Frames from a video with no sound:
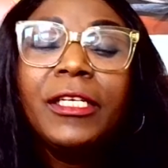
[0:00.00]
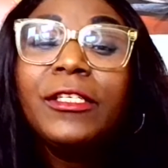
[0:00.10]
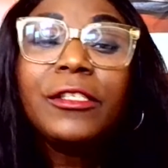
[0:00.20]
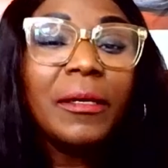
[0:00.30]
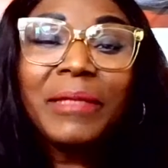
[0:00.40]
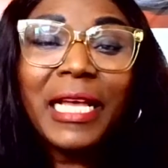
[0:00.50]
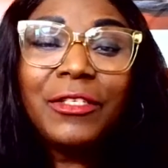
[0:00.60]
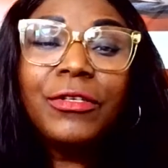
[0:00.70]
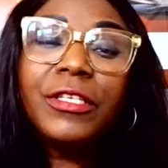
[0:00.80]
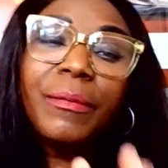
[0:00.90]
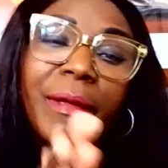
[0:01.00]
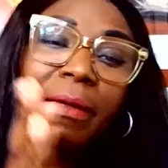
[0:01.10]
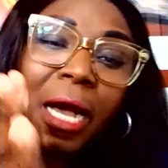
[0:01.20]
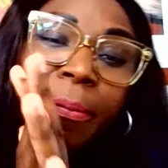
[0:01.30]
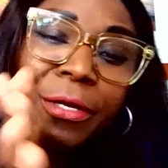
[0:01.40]
Sometimes you see me,
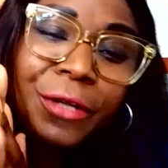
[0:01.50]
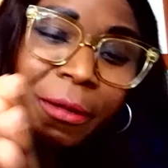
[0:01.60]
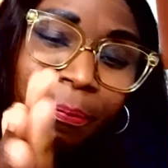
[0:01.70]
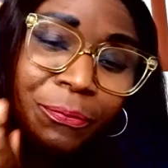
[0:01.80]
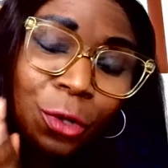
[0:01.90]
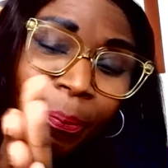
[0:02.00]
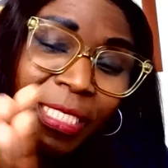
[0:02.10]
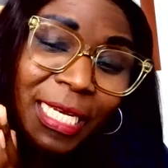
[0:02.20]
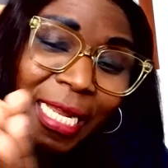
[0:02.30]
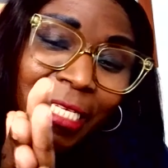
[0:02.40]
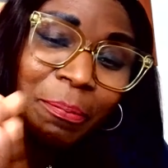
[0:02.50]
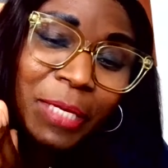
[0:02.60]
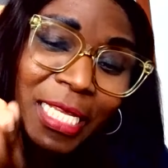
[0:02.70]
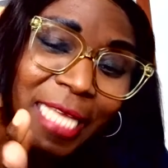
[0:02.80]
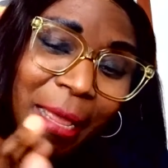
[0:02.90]
I'll be doing to patient like this,
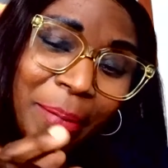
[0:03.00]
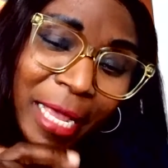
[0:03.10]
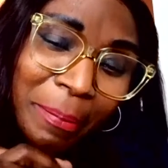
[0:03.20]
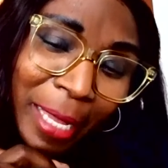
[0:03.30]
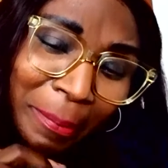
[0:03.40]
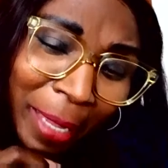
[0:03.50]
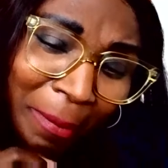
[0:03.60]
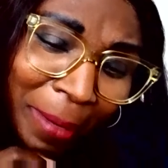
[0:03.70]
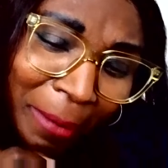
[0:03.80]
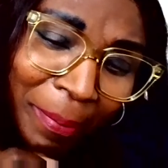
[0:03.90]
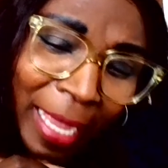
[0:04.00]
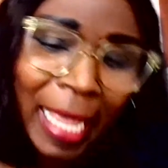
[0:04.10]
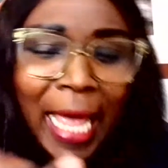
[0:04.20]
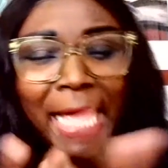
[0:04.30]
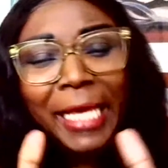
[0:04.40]
please, I beg.
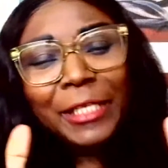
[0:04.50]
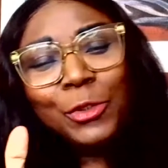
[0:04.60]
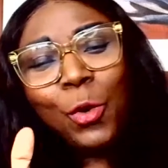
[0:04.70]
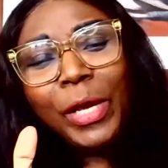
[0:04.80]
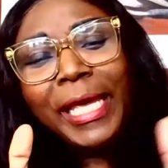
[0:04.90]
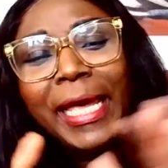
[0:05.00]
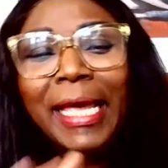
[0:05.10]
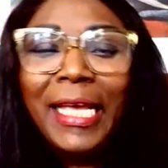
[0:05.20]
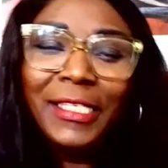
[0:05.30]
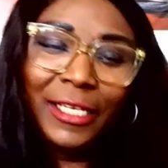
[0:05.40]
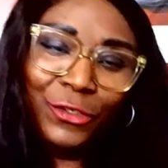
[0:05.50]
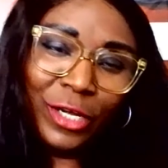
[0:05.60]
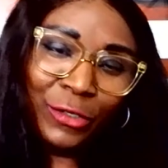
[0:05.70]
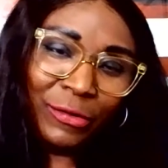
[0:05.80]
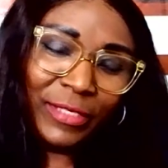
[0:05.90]
It's okay. Say,
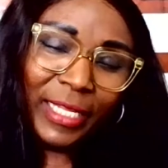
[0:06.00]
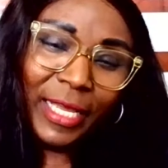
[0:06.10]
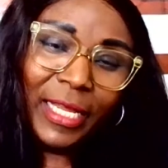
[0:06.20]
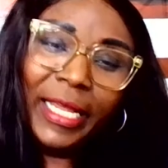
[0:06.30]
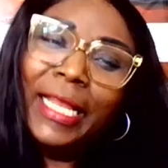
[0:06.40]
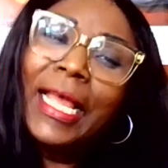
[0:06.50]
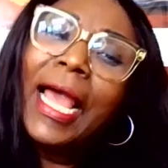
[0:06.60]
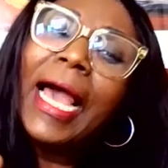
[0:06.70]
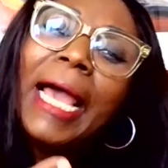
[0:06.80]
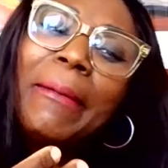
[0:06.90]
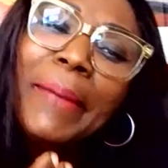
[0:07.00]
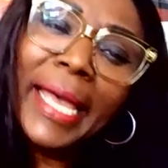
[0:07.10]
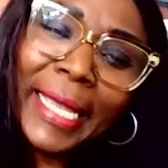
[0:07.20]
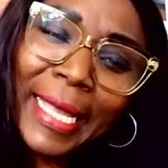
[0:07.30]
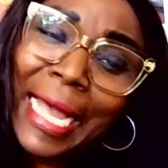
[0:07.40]
Joyce, you started again. I
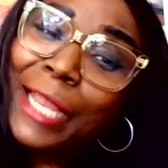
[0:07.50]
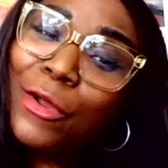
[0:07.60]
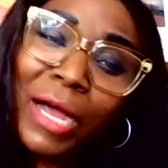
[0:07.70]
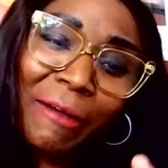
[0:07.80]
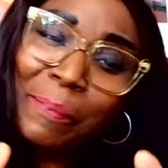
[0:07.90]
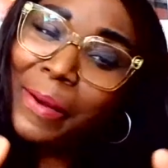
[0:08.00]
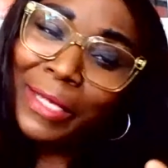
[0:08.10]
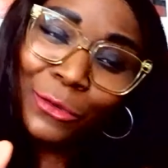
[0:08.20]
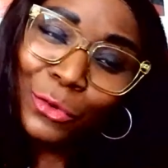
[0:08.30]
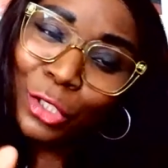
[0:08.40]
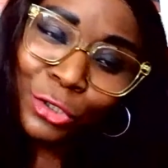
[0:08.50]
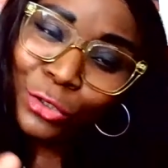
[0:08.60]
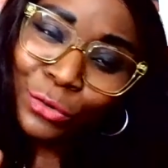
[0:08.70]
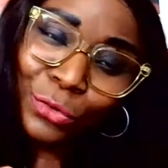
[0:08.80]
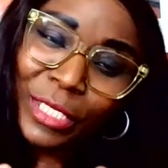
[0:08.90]
beg. I don't have power to touch
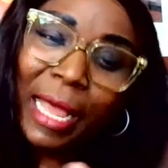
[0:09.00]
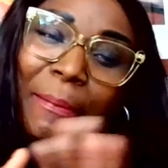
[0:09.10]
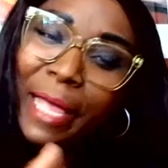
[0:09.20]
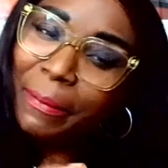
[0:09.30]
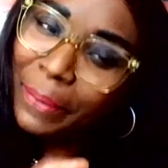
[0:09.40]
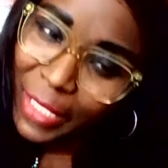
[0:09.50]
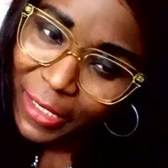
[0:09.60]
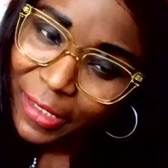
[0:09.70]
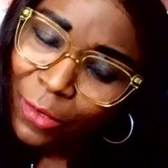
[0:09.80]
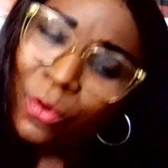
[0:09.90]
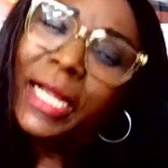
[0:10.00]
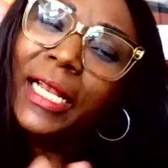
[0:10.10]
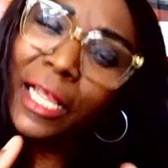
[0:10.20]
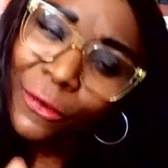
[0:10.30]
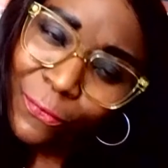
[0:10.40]
you today. I beg, please. What can
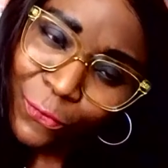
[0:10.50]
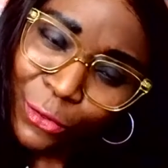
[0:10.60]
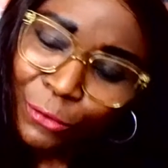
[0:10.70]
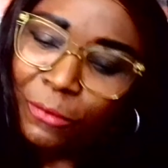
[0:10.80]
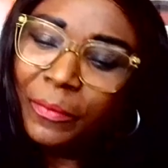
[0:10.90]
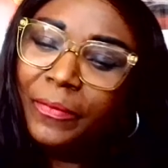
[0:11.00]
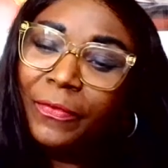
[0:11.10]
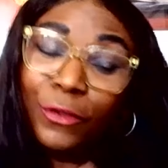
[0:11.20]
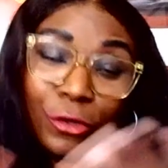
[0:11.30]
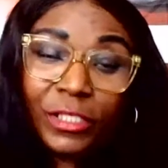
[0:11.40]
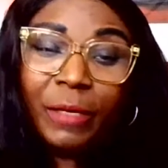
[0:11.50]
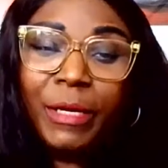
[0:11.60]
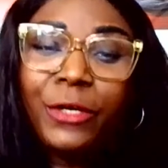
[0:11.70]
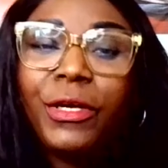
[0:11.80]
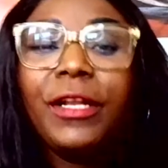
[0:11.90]
I do for you? You see me
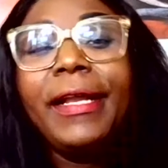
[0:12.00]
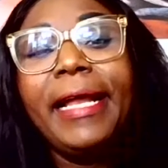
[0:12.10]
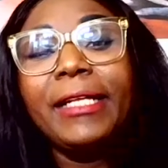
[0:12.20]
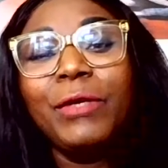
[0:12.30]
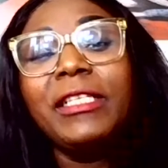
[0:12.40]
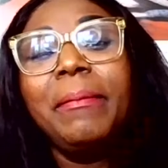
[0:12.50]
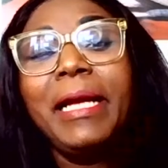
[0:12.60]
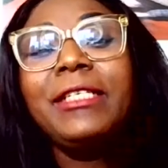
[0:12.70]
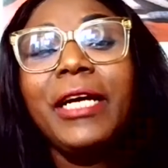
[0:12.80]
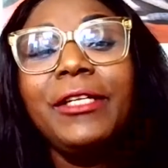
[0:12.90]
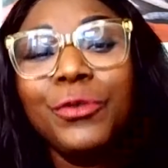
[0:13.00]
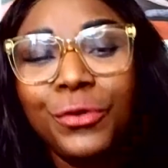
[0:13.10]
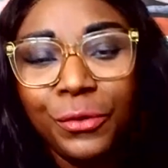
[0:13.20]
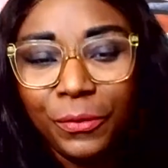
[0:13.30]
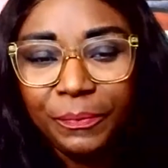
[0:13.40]
doing all that. What am I trying to
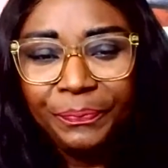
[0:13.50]
do?